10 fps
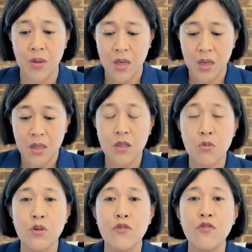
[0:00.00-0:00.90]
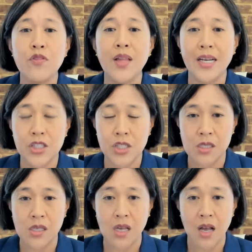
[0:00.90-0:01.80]
the reflections
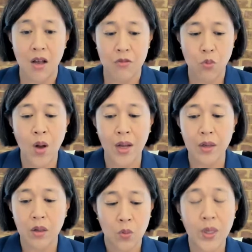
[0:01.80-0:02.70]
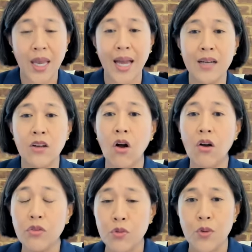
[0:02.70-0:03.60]
of what we had gone through
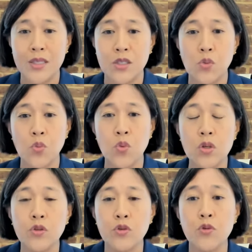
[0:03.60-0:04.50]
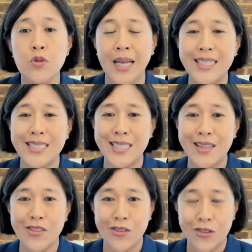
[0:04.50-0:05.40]
as a world through the
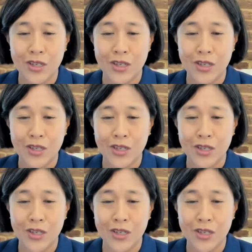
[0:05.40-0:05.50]
1930s